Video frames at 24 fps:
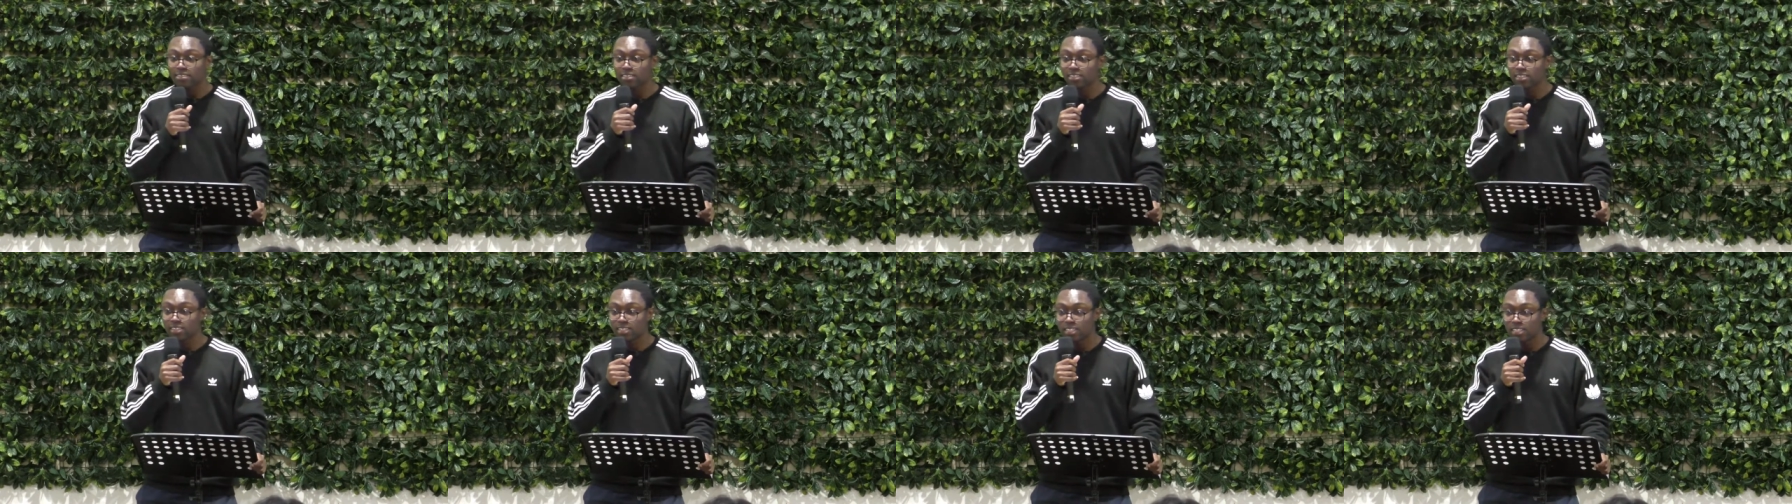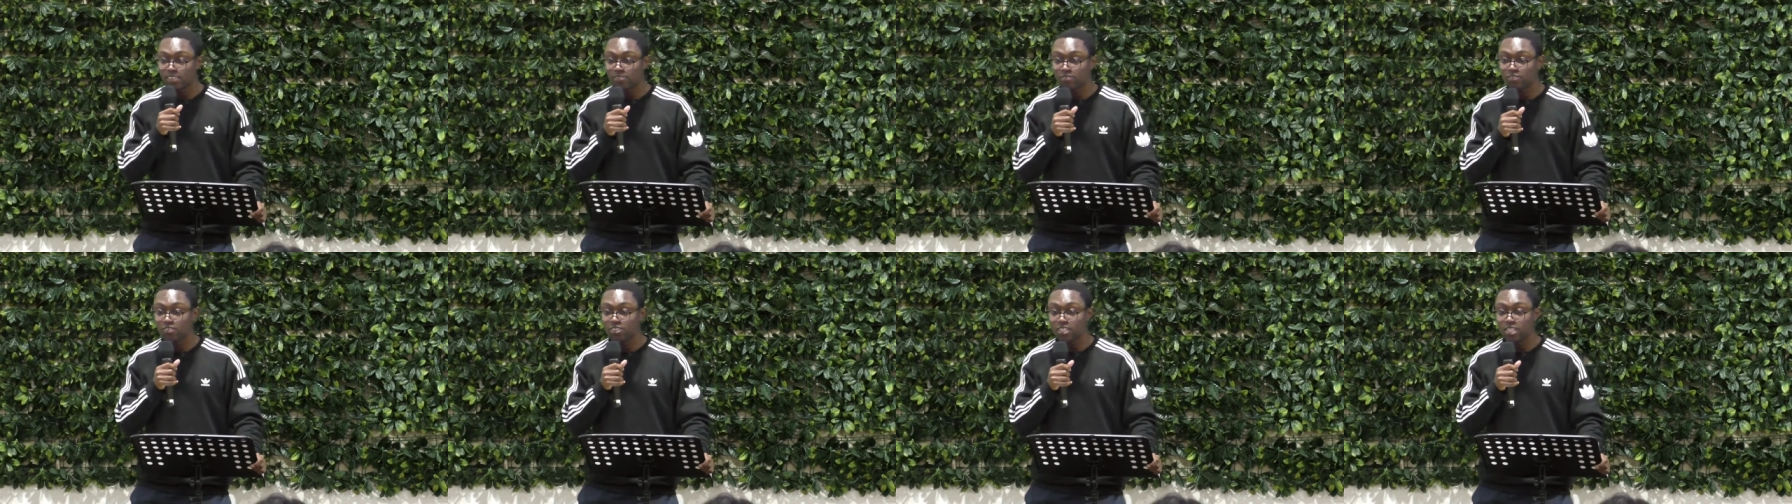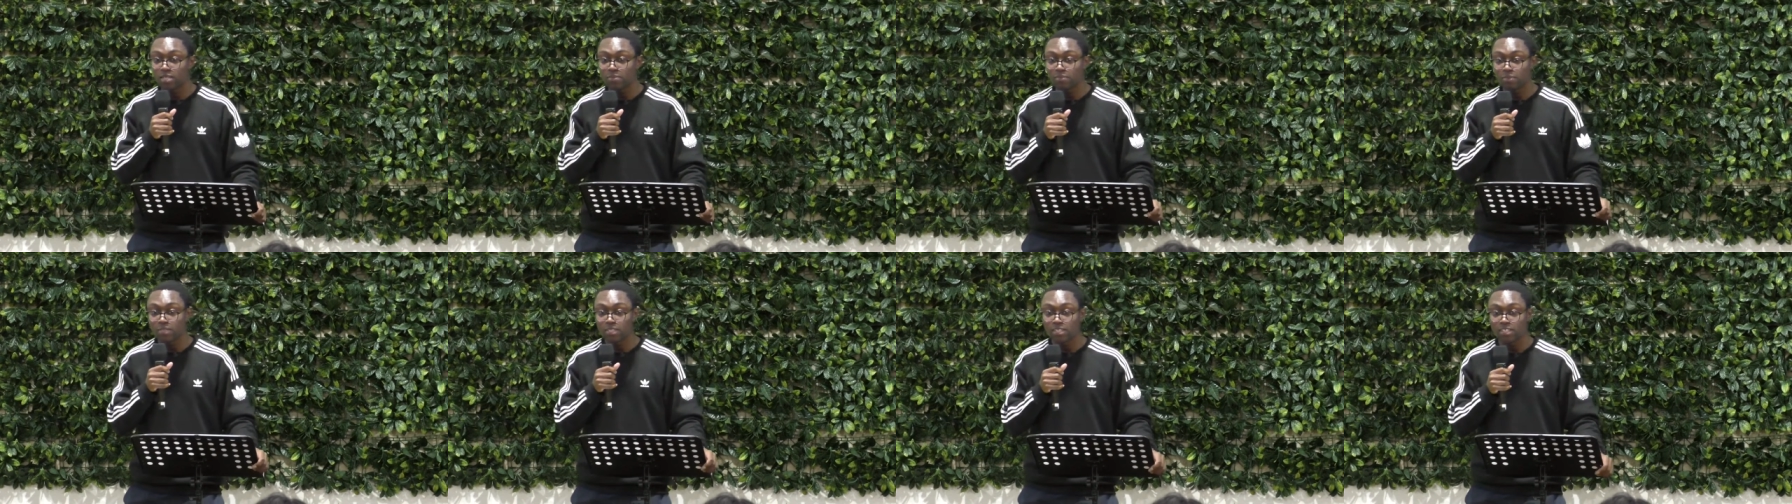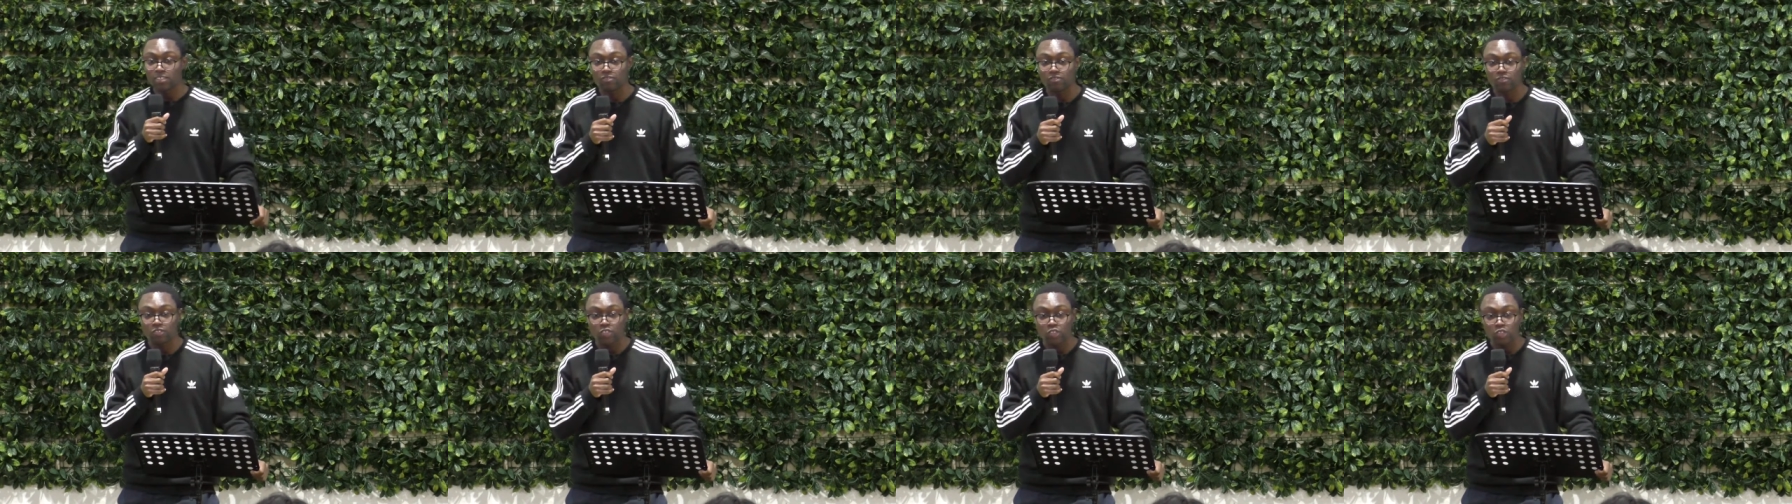to live deeply
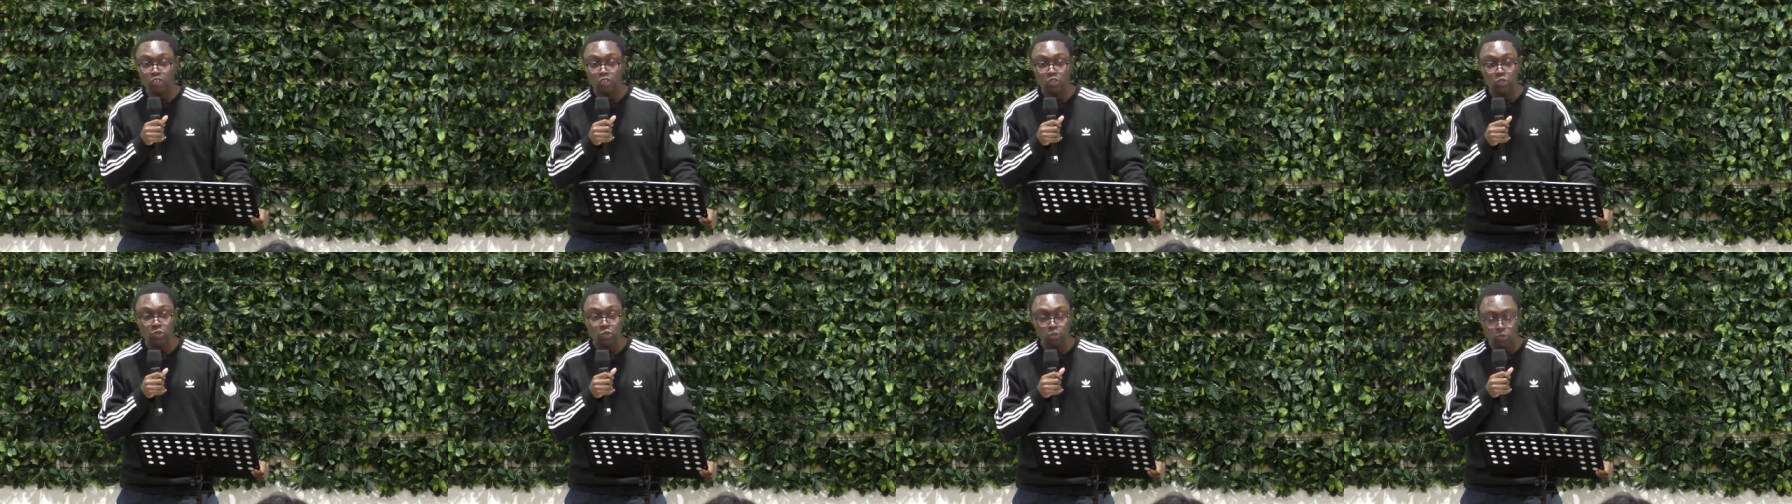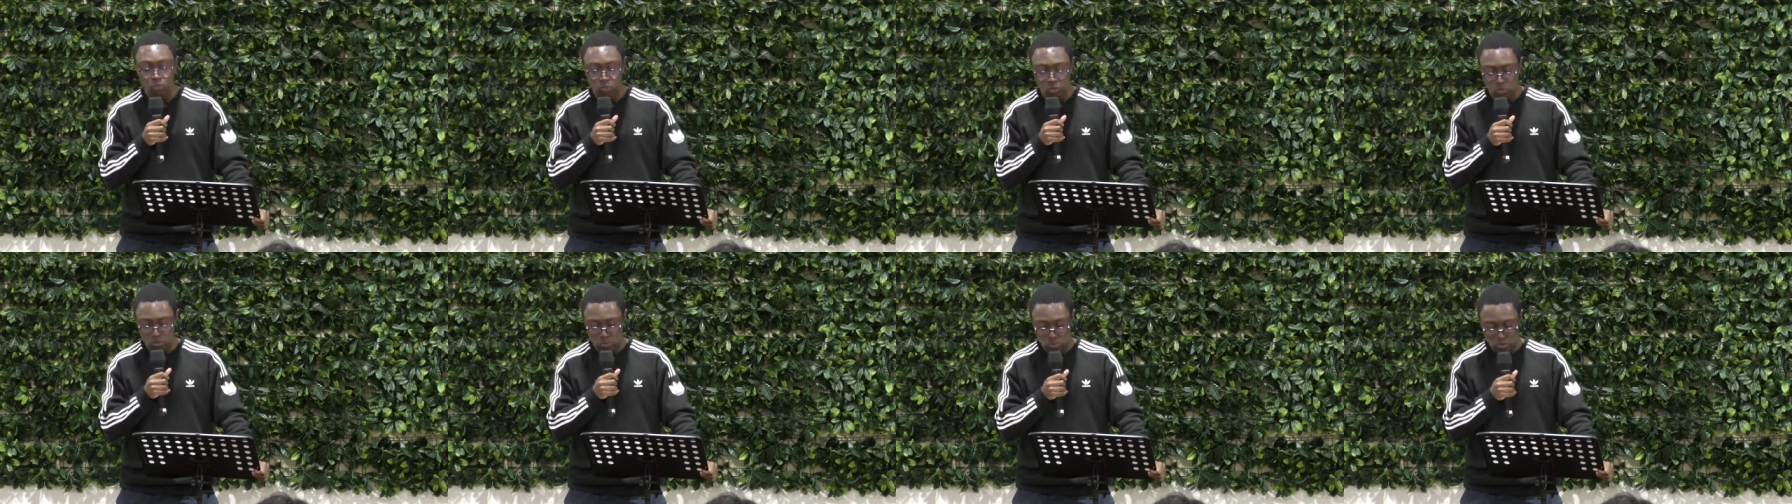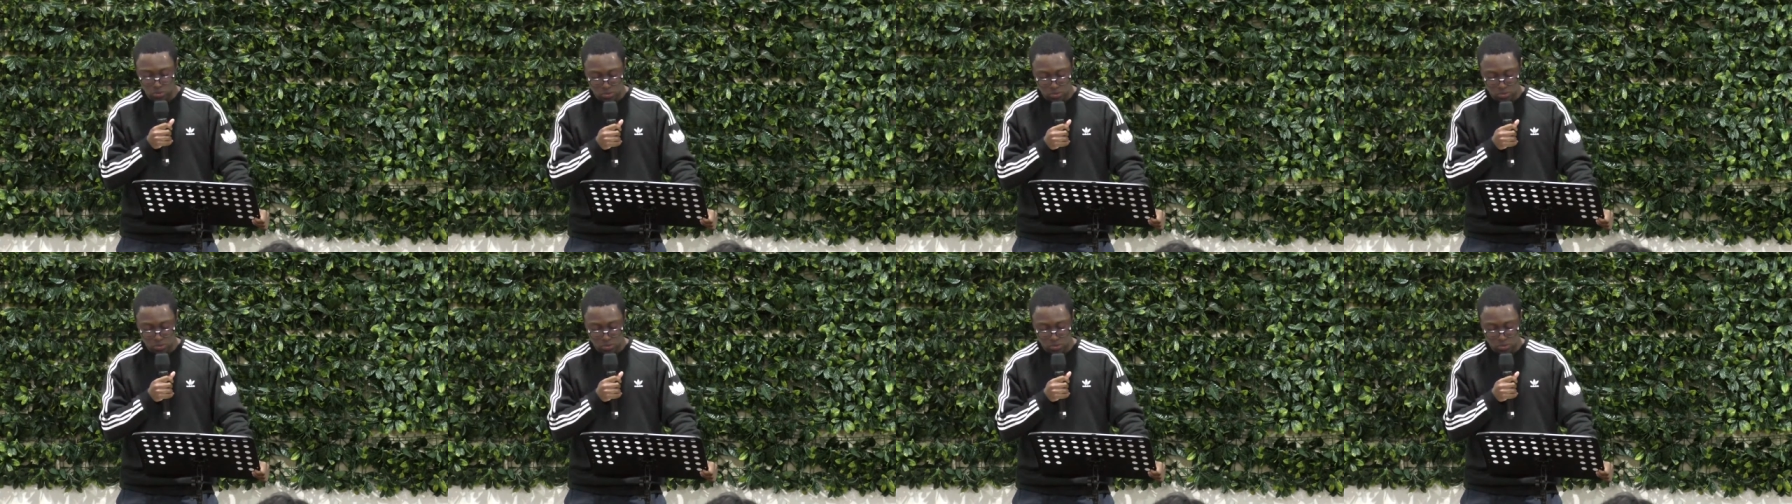for you?